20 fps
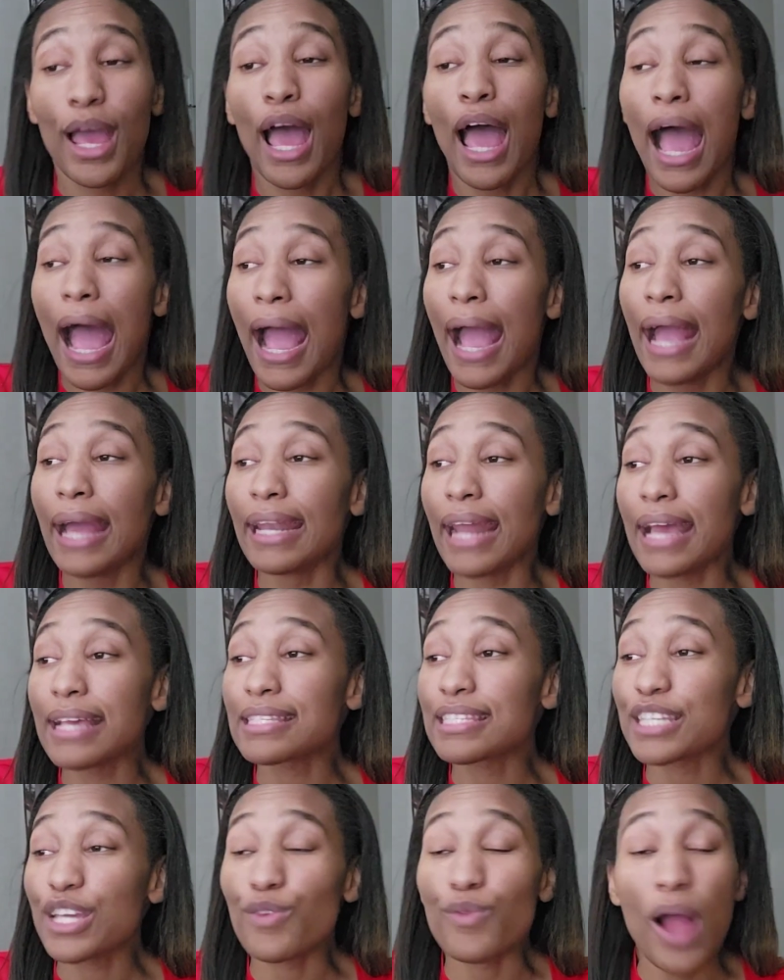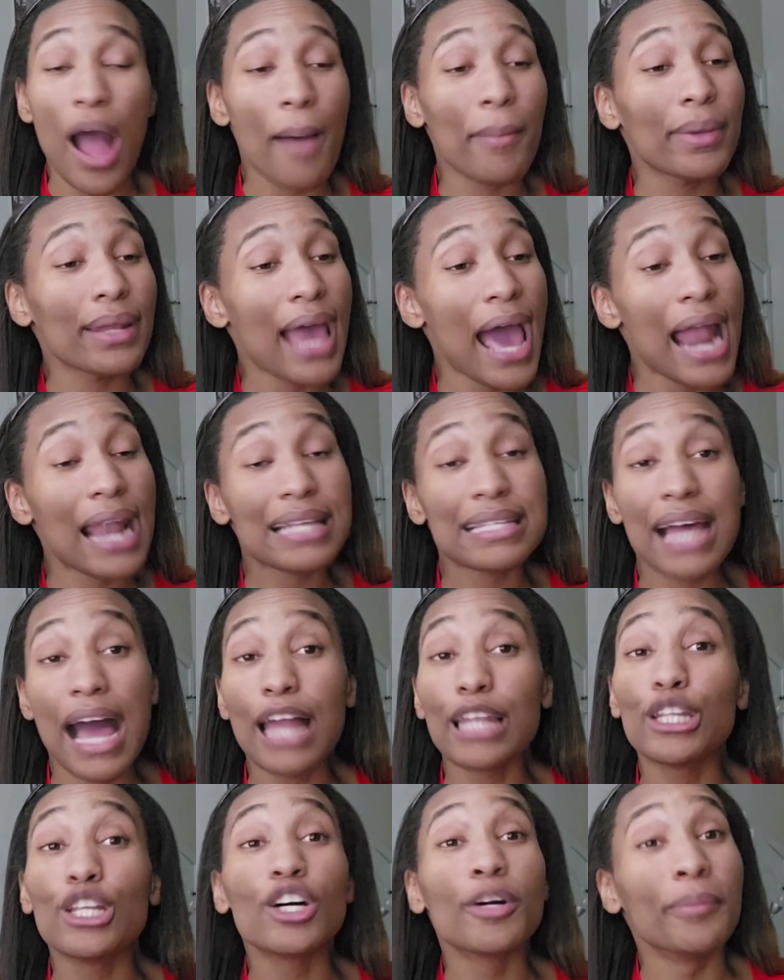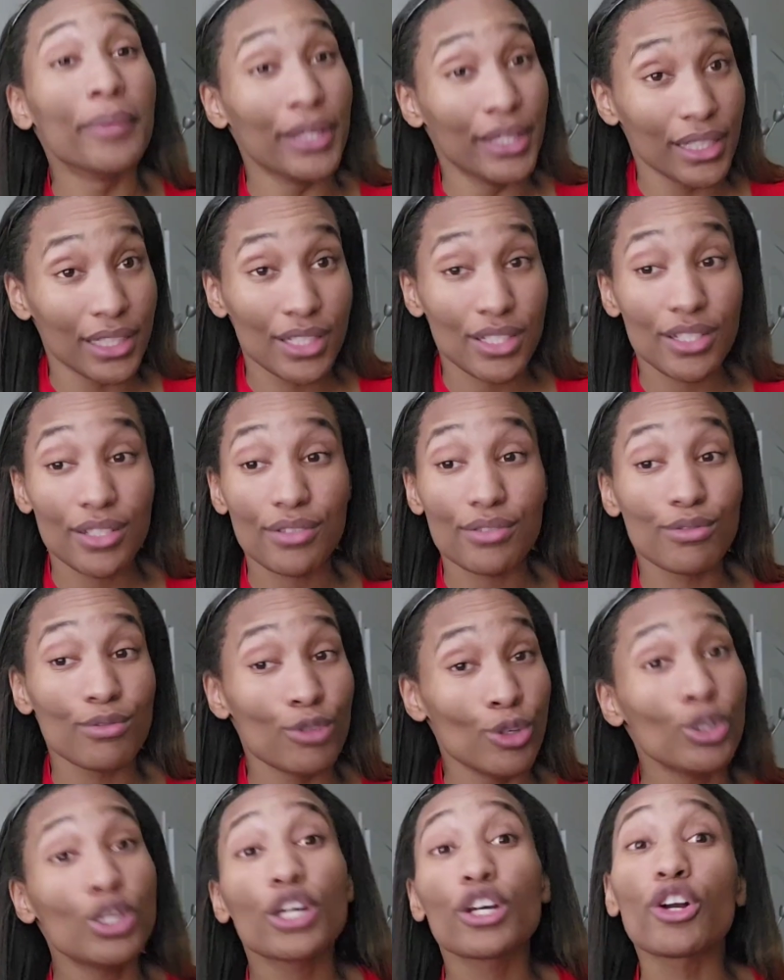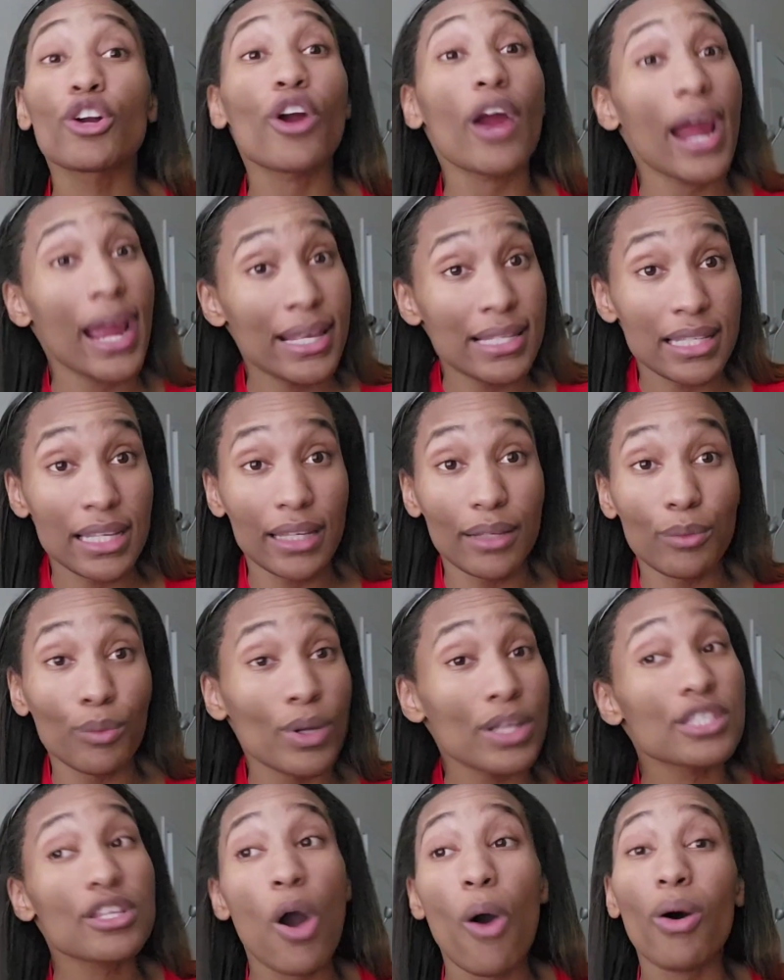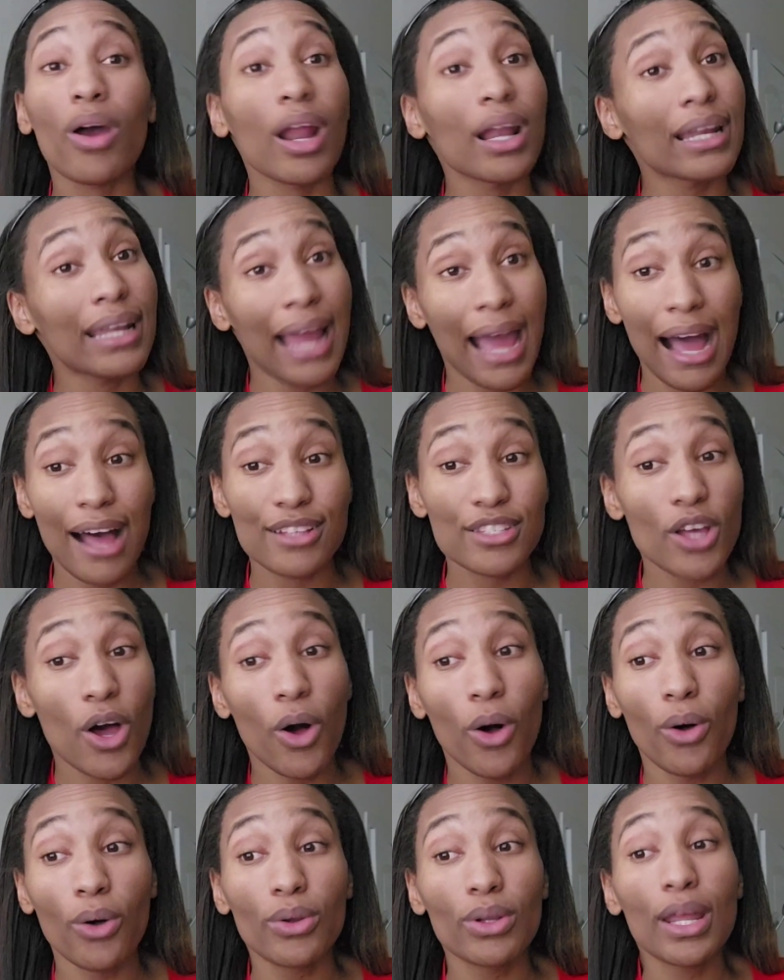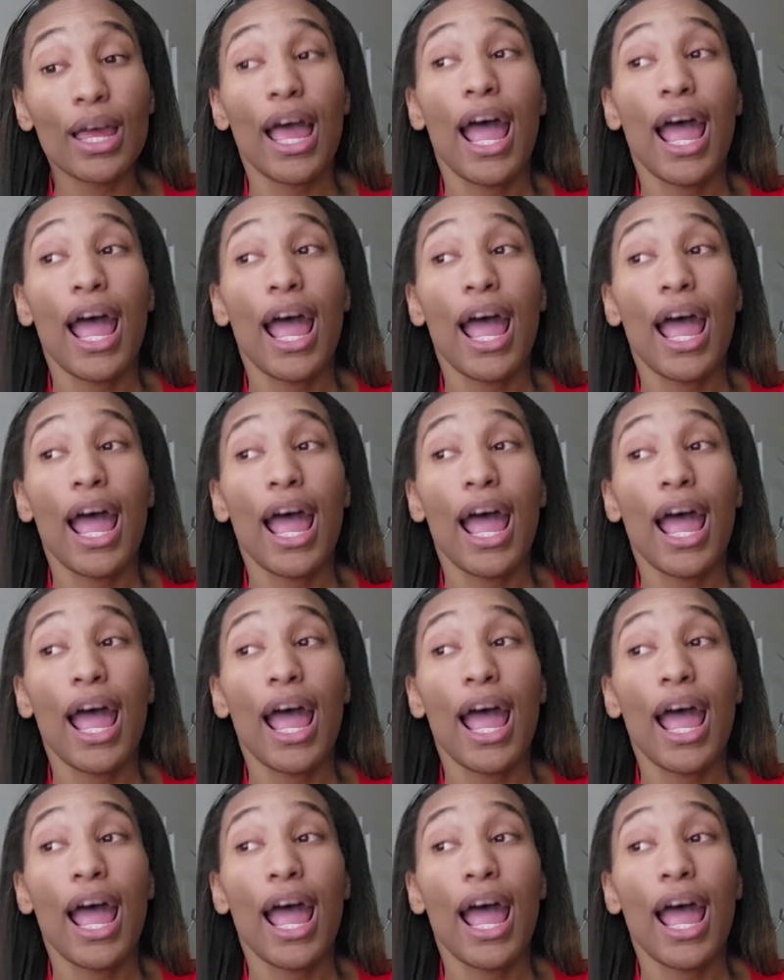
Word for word: And they sit Robyn down. I am like, look, bitch, you looking crazy. What's going on in the household?